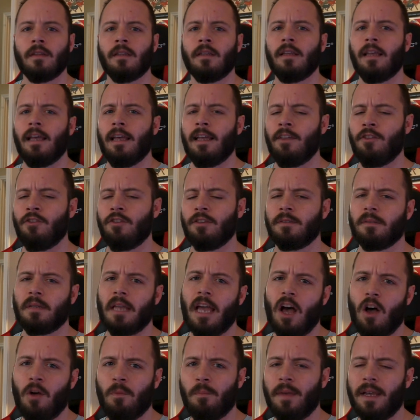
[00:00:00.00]
And just
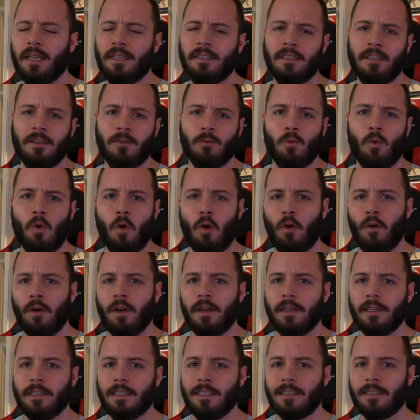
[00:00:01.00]
how messy war
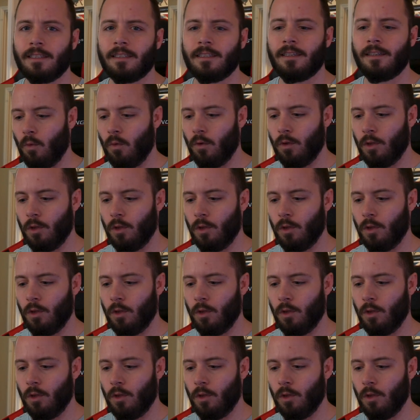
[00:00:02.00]
is.